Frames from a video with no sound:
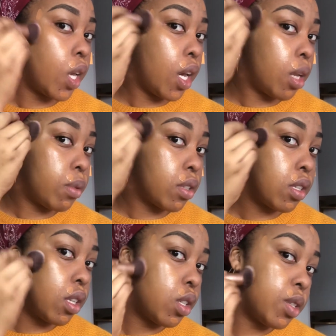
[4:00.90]
And I'm just
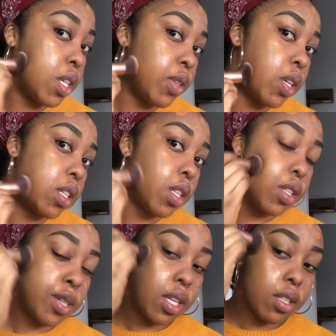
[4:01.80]
gonna touch this so you guys can
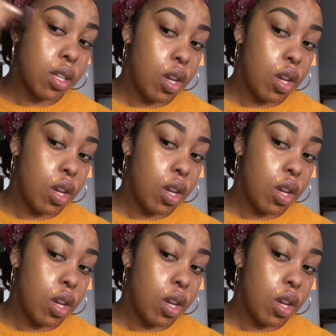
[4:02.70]
see it.